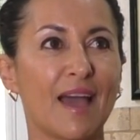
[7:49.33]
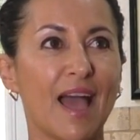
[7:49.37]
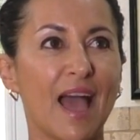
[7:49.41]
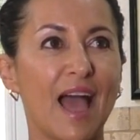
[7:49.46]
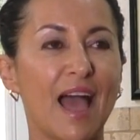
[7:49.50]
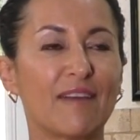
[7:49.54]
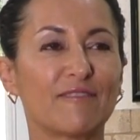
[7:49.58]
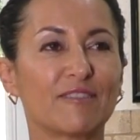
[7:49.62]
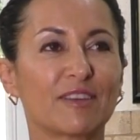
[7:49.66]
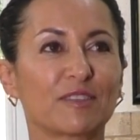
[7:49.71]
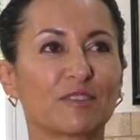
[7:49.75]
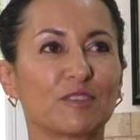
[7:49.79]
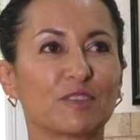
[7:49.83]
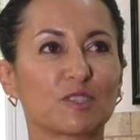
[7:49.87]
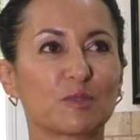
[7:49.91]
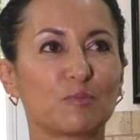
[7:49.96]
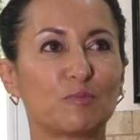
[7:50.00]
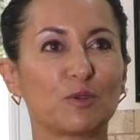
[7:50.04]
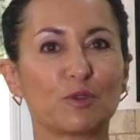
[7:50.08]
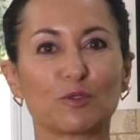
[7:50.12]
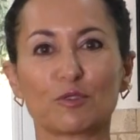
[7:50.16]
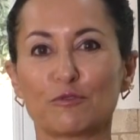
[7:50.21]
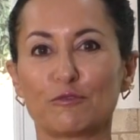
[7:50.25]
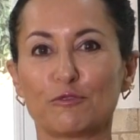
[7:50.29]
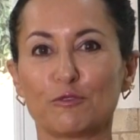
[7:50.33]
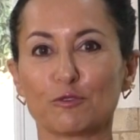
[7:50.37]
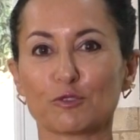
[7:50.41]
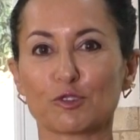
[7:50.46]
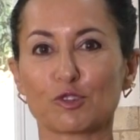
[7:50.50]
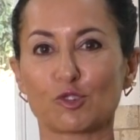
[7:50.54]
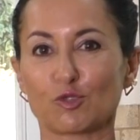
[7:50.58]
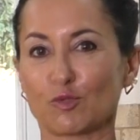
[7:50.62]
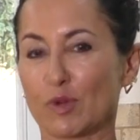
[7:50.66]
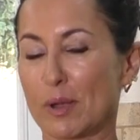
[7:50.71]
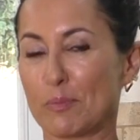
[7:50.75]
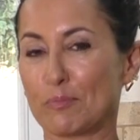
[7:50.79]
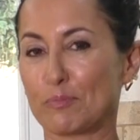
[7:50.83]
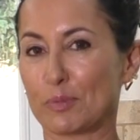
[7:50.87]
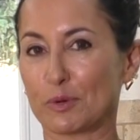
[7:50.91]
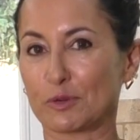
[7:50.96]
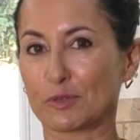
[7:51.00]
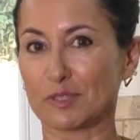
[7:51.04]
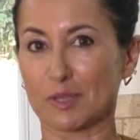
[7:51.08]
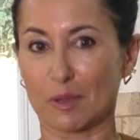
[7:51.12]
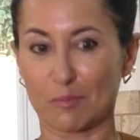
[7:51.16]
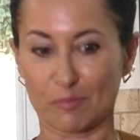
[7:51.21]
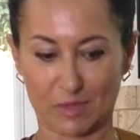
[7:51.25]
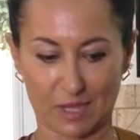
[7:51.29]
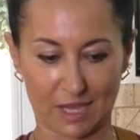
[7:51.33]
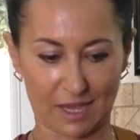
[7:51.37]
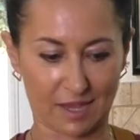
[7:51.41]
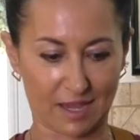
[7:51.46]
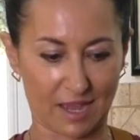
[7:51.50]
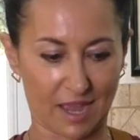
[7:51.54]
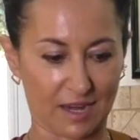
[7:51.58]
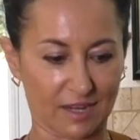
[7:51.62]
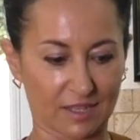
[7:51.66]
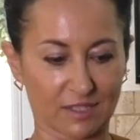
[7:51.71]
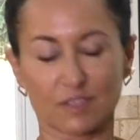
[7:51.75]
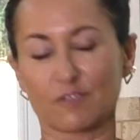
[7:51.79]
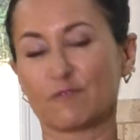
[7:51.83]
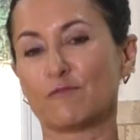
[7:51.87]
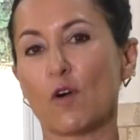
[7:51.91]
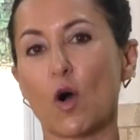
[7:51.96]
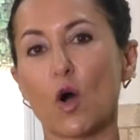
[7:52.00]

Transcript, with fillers: having this beautiful shrimp or something and it's